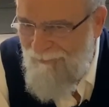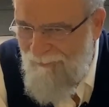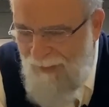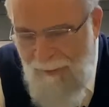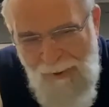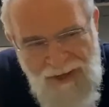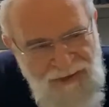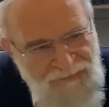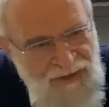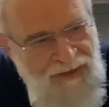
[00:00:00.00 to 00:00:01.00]
Maybe you
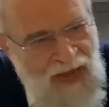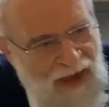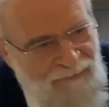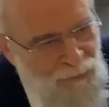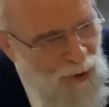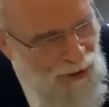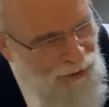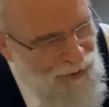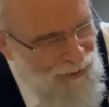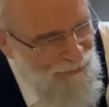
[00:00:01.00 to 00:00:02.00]
actually have to daven
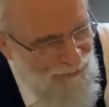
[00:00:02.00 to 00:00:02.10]
once,